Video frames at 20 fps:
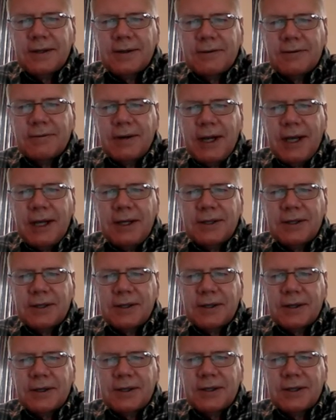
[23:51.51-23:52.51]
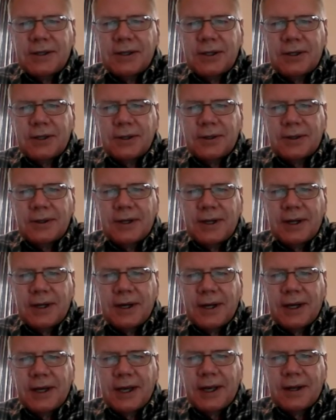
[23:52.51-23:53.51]
the range starts to shorten
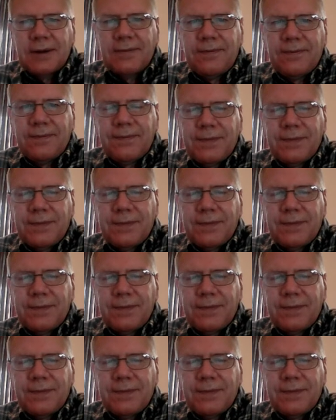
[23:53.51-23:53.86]
again.